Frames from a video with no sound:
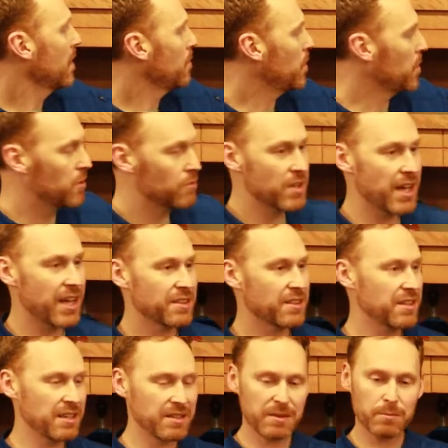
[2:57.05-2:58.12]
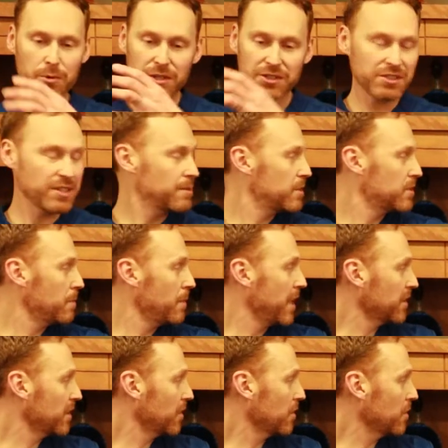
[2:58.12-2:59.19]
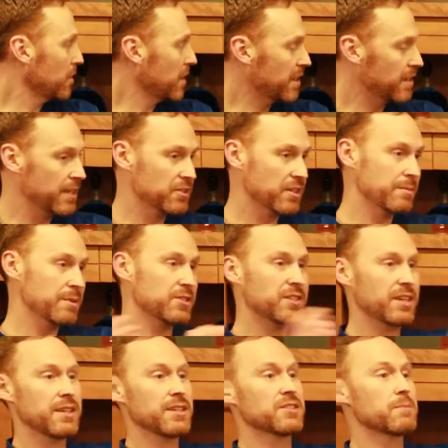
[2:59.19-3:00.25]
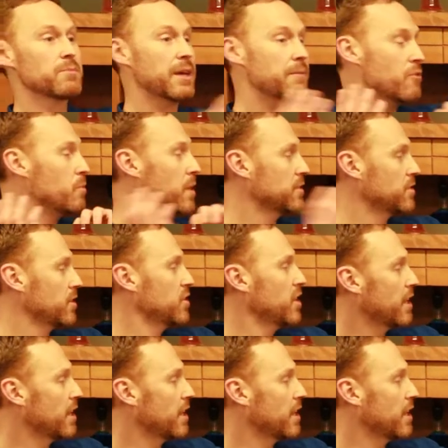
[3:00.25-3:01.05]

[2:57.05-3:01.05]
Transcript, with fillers: But you've got the, the presynaptic neuron. It's going to be sending some type of message